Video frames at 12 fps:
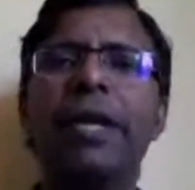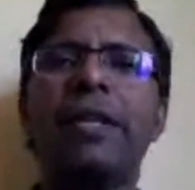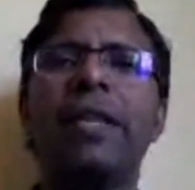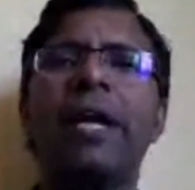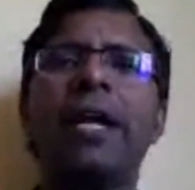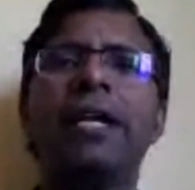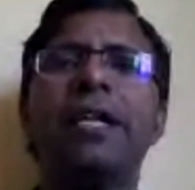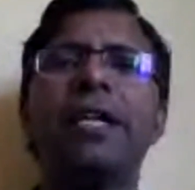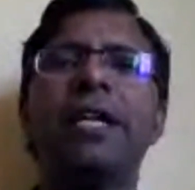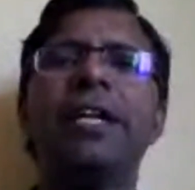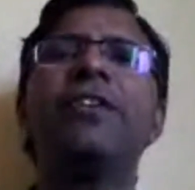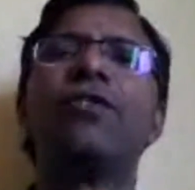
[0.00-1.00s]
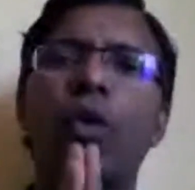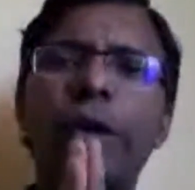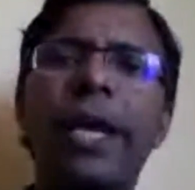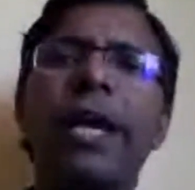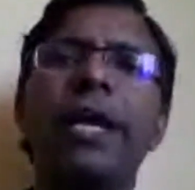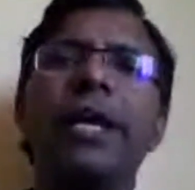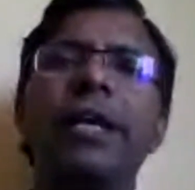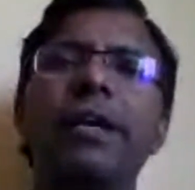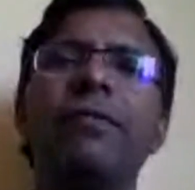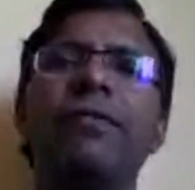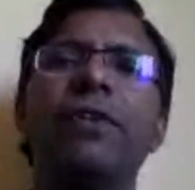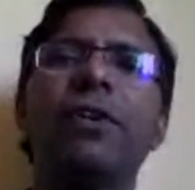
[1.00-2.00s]
be aware that it is
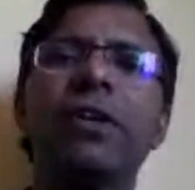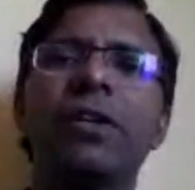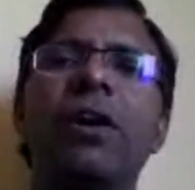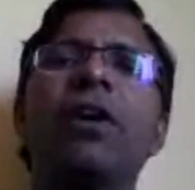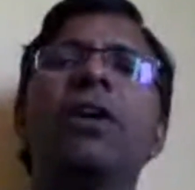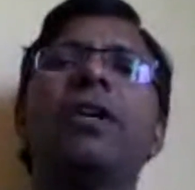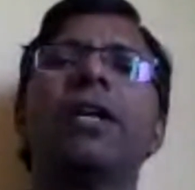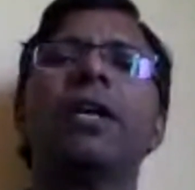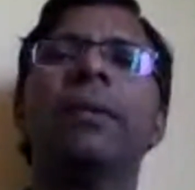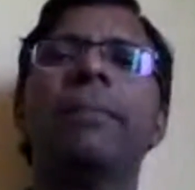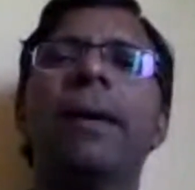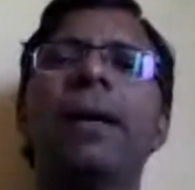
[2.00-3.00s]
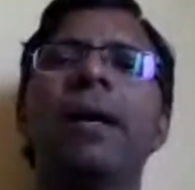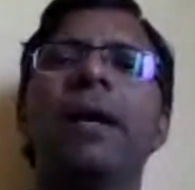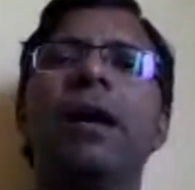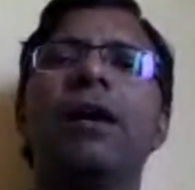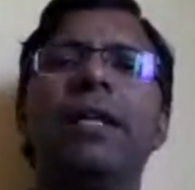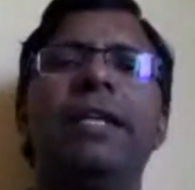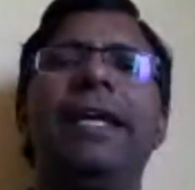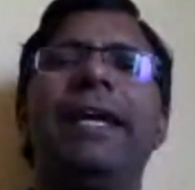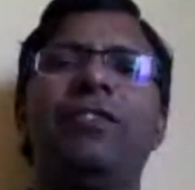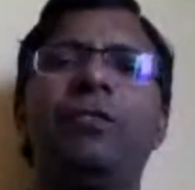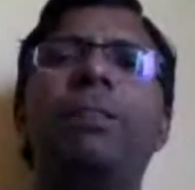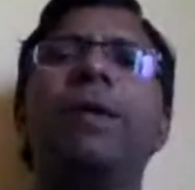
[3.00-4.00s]
okay if you are not
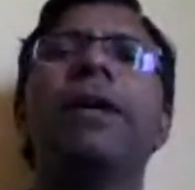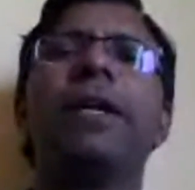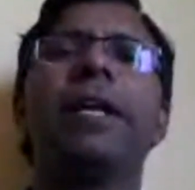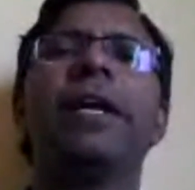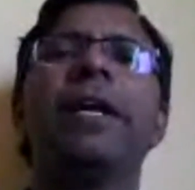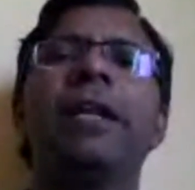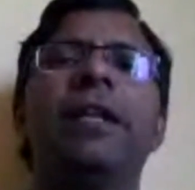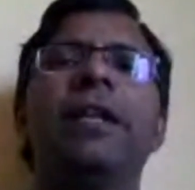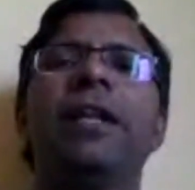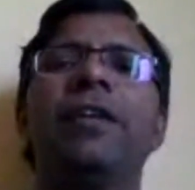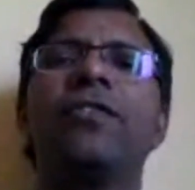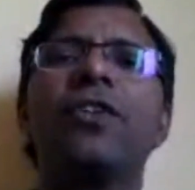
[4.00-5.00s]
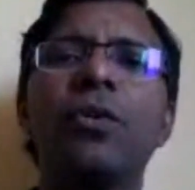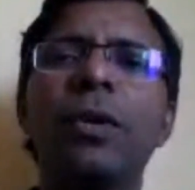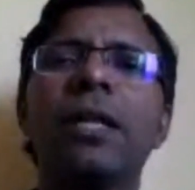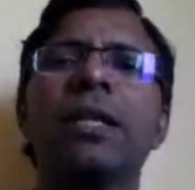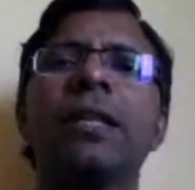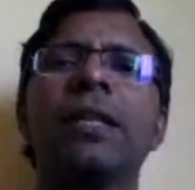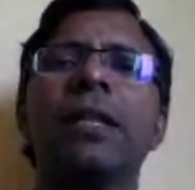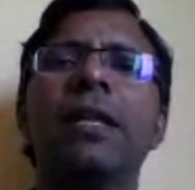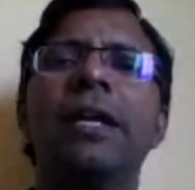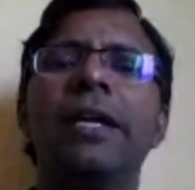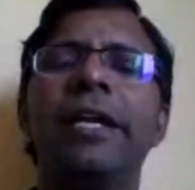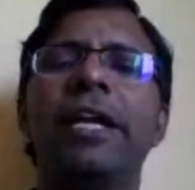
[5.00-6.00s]
an expert in
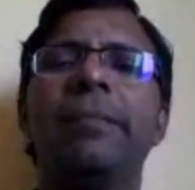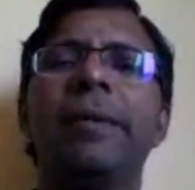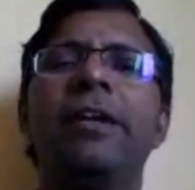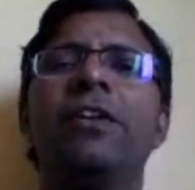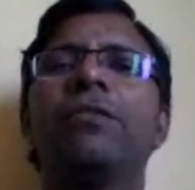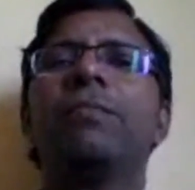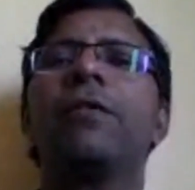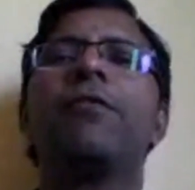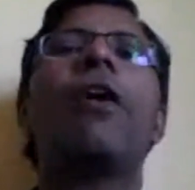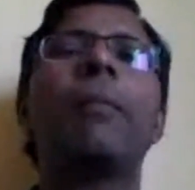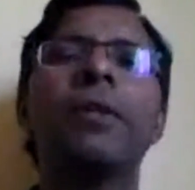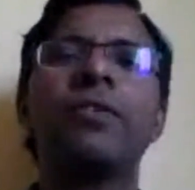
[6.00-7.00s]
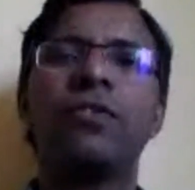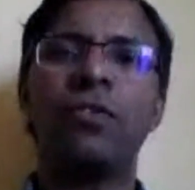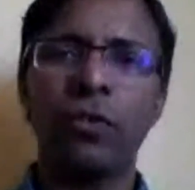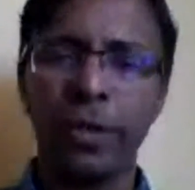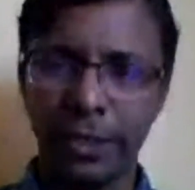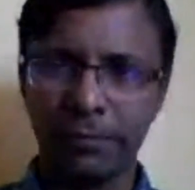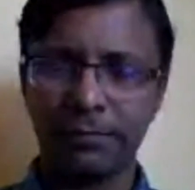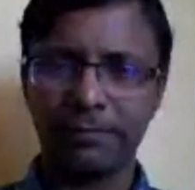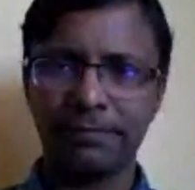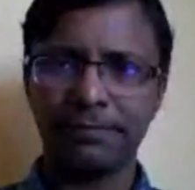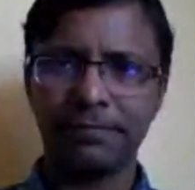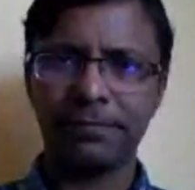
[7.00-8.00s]
SQL database performance
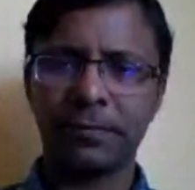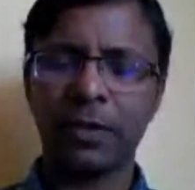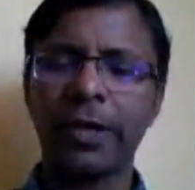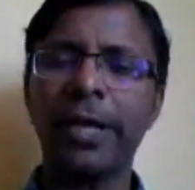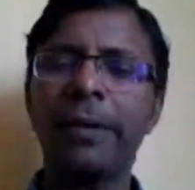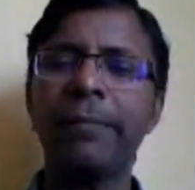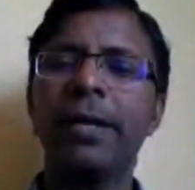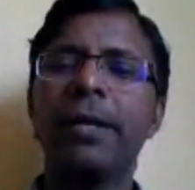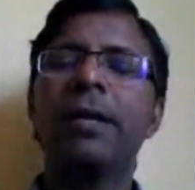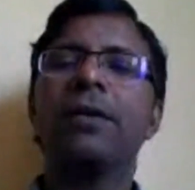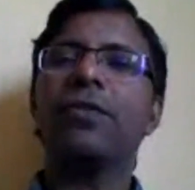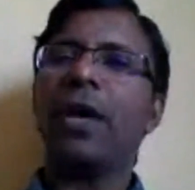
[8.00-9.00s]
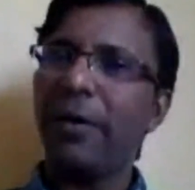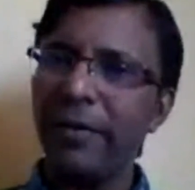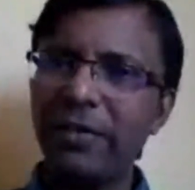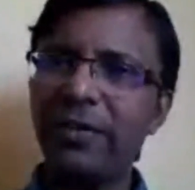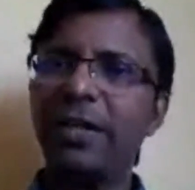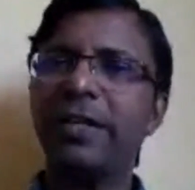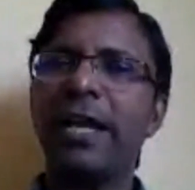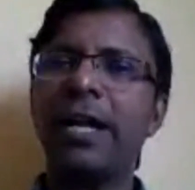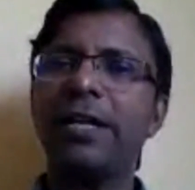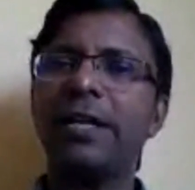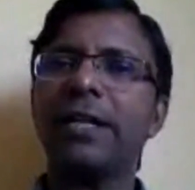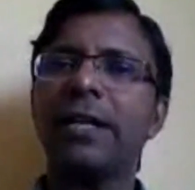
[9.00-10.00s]
tuning. Okay, so
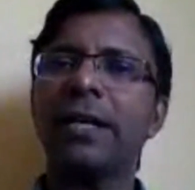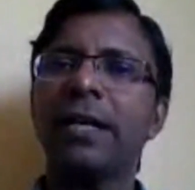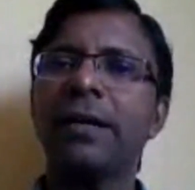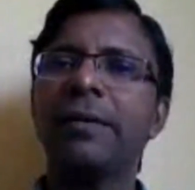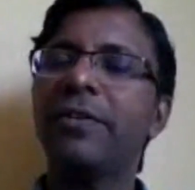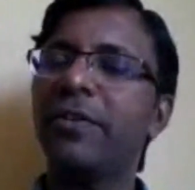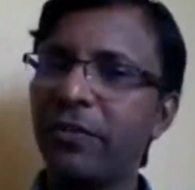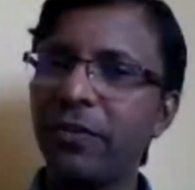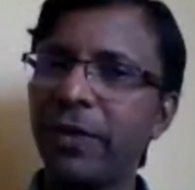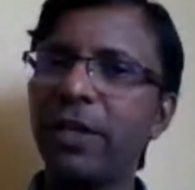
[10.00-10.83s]
having said that,